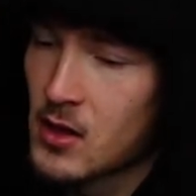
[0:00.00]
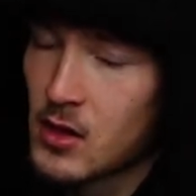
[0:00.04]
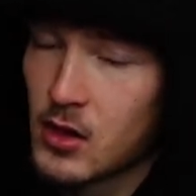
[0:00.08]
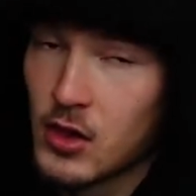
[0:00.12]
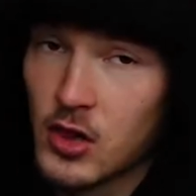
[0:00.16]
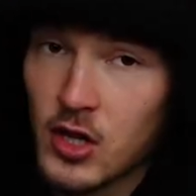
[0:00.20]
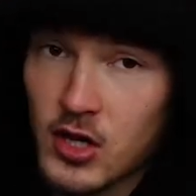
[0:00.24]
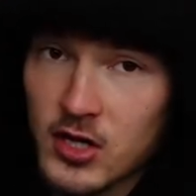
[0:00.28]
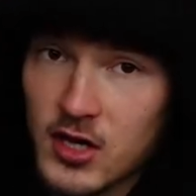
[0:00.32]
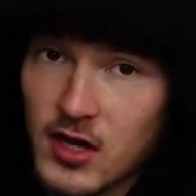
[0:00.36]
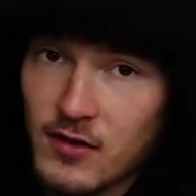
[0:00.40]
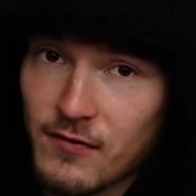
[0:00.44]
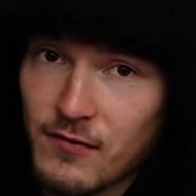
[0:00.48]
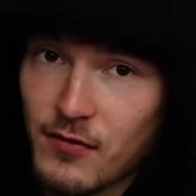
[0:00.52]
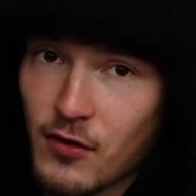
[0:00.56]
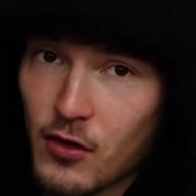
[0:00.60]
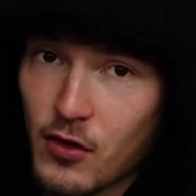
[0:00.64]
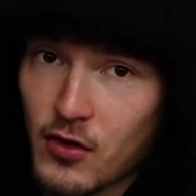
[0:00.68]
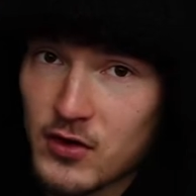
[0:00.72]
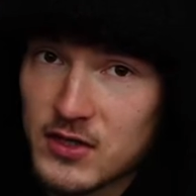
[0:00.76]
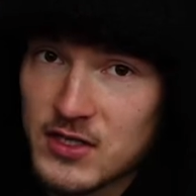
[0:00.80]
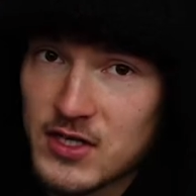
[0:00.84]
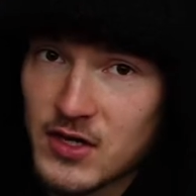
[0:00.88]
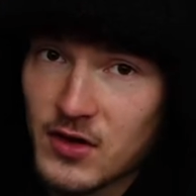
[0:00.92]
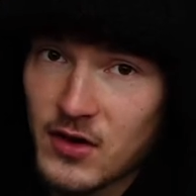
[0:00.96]
Looking
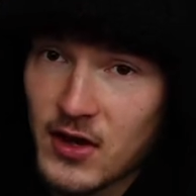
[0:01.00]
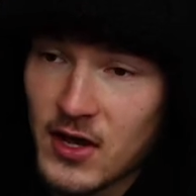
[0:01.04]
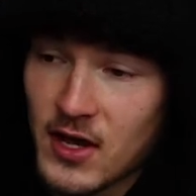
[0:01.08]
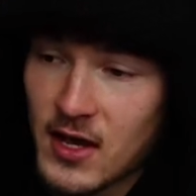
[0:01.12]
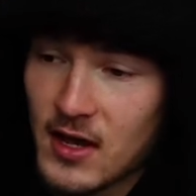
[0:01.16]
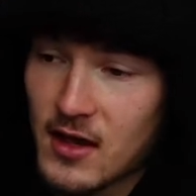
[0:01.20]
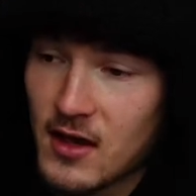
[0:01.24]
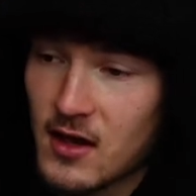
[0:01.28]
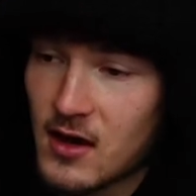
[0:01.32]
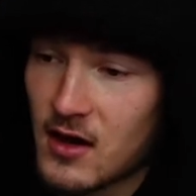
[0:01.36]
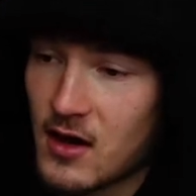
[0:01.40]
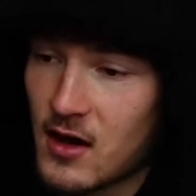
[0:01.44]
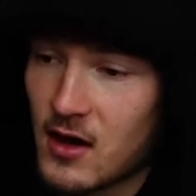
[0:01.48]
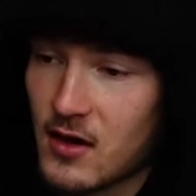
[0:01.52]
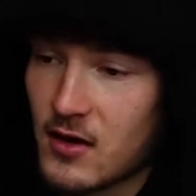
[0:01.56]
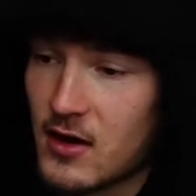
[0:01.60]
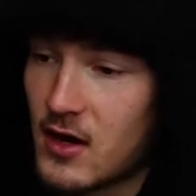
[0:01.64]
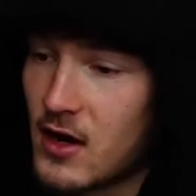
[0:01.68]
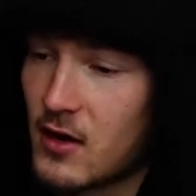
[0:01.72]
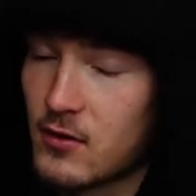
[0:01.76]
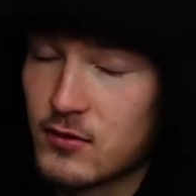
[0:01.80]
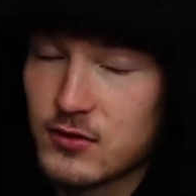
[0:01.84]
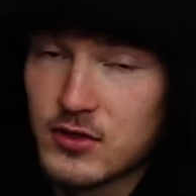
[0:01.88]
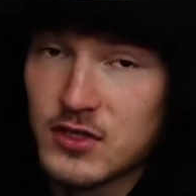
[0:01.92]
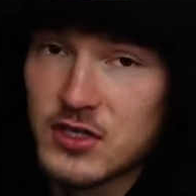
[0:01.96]
forward to it.
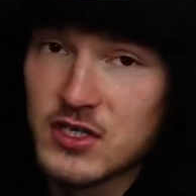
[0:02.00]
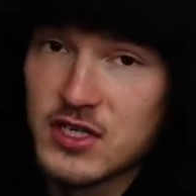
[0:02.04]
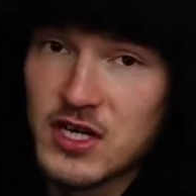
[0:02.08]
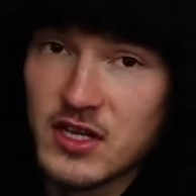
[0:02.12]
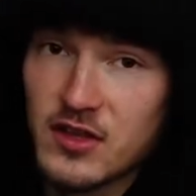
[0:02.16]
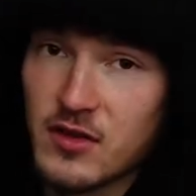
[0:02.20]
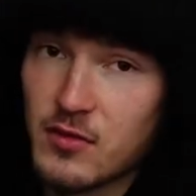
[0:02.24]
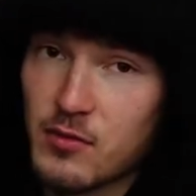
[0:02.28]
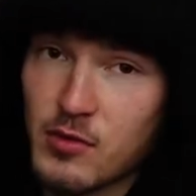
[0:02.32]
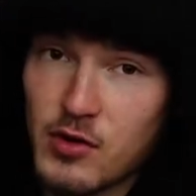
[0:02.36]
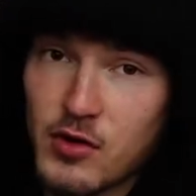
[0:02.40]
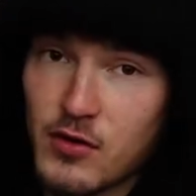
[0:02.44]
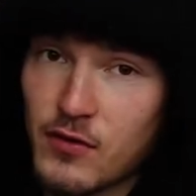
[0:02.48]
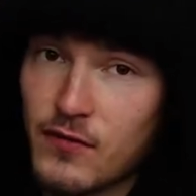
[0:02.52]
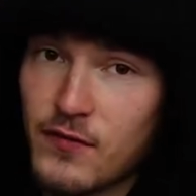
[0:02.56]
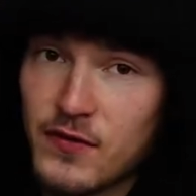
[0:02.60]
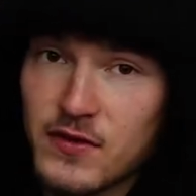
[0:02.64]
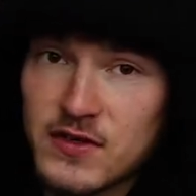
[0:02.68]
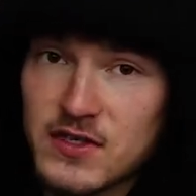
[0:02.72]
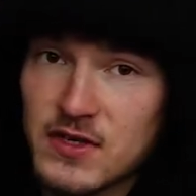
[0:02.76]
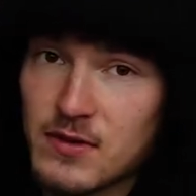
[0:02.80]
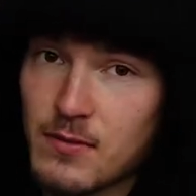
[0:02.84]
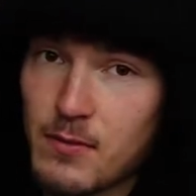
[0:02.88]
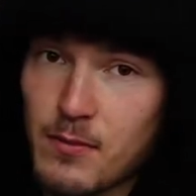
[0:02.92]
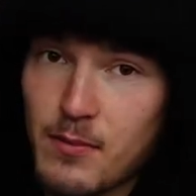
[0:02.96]
I was just in the mood for
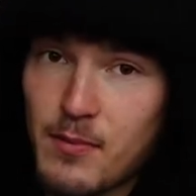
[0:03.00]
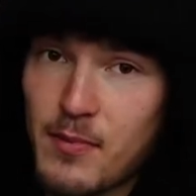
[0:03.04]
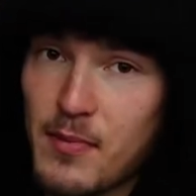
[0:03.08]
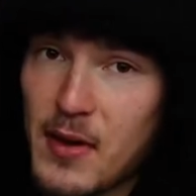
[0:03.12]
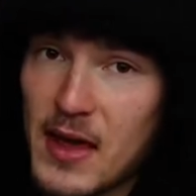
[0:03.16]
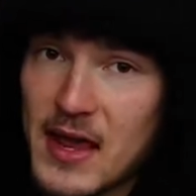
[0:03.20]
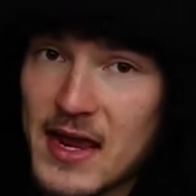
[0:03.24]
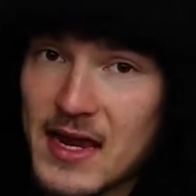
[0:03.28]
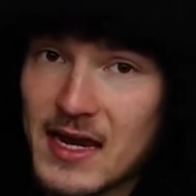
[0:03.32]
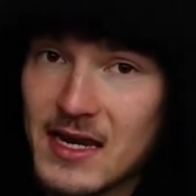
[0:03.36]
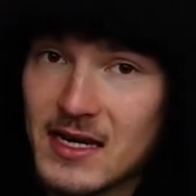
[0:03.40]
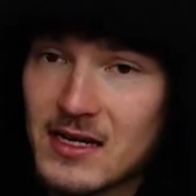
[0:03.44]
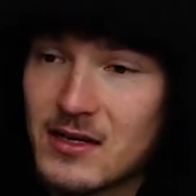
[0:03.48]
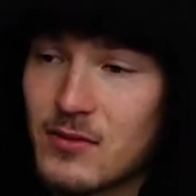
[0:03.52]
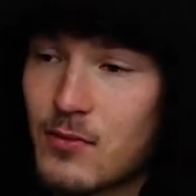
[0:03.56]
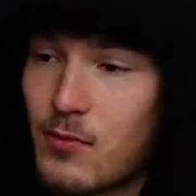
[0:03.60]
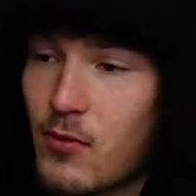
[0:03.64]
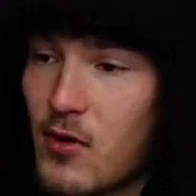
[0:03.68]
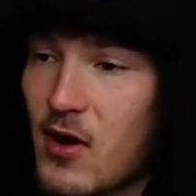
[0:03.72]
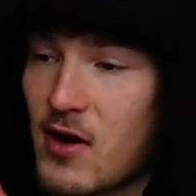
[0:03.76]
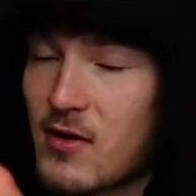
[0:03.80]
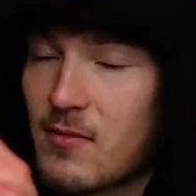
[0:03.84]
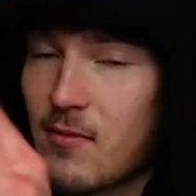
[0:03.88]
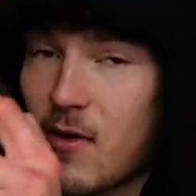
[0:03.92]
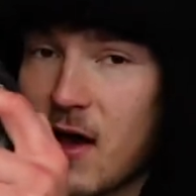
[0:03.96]
some baked
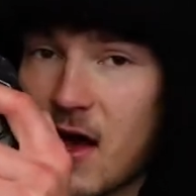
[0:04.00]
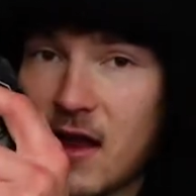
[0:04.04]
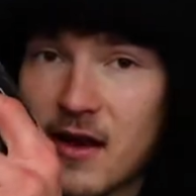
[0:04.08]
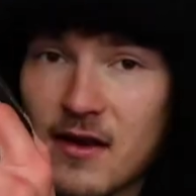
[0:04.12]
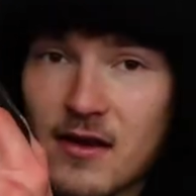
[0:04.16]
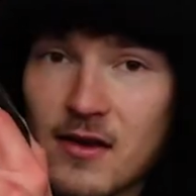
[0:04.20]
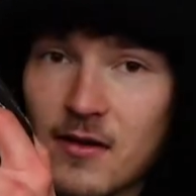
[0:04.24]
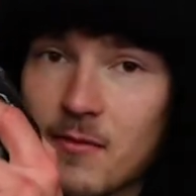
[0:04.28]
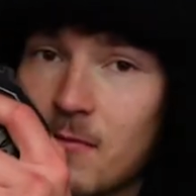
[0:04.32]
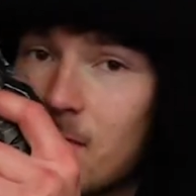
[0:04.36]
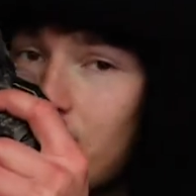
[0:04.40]
bread, man, and